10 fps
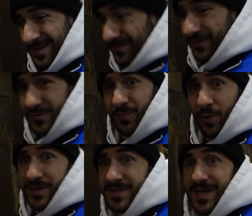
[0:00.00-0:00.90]
The first
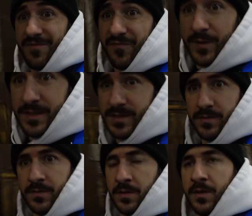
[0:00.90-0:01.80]
morning, it's not freezing.
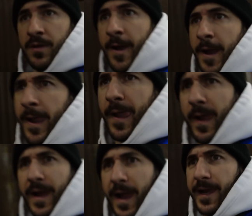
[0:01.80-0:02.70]

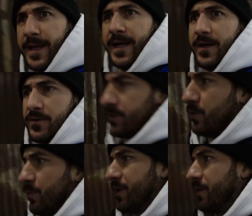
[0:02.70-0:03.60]
I, I get out,
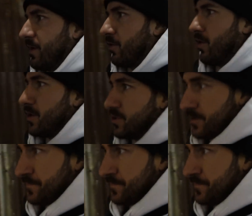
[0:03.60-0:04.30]
normally get in my garage.